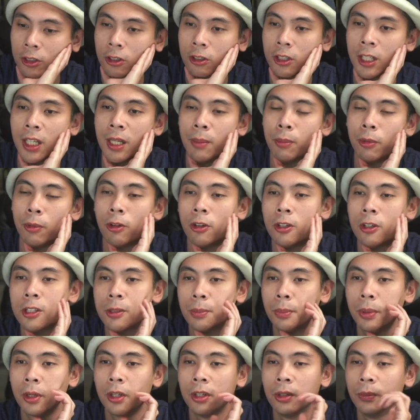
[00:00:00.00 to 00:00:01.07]
on your keyboards,
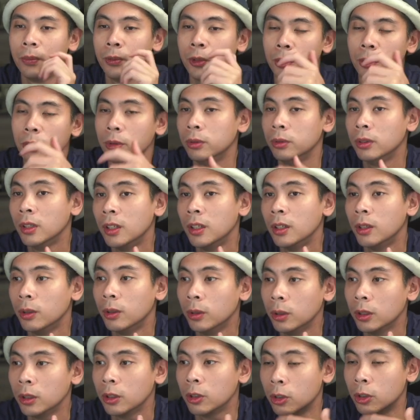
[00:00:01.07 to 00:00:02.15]
but you
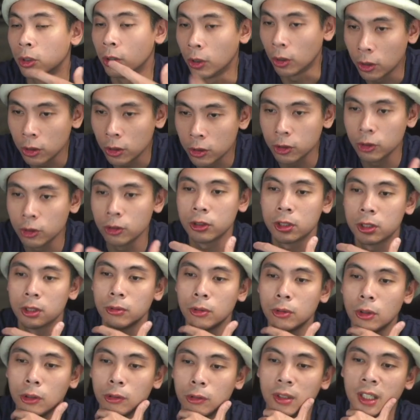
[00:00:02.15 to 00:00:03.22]
could use a
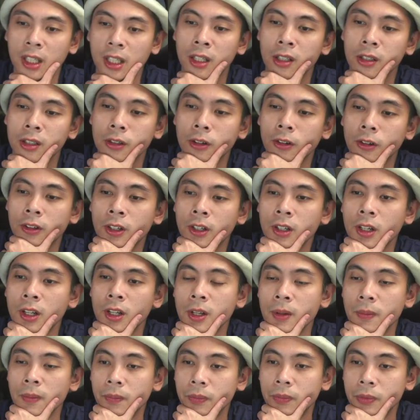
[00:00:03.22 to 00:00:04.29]
rotary encoder,
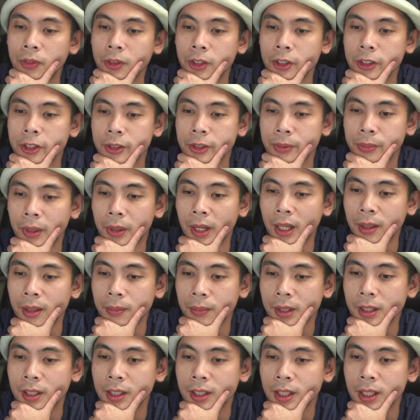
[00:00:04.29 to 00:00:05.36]
this
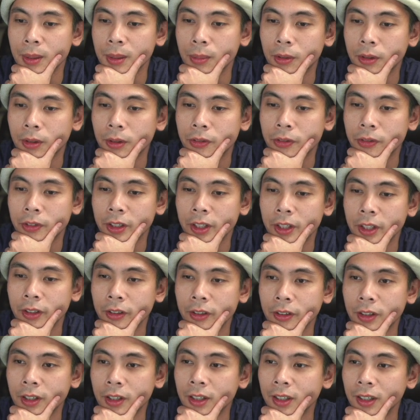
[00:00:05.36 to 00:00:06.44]
might be the keyboard for
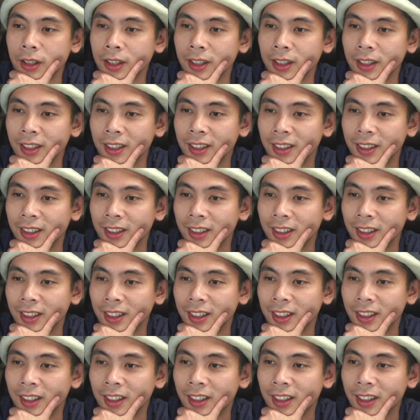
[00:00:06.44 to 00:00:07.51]
you.
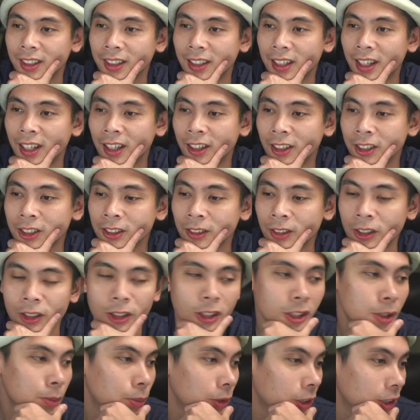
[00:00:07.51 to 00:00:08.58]
Look at that.
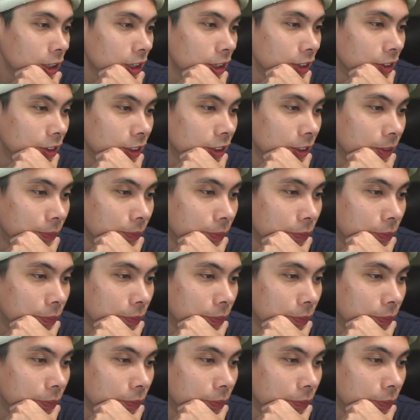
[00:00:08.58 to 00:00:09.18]
Looks pretty cute.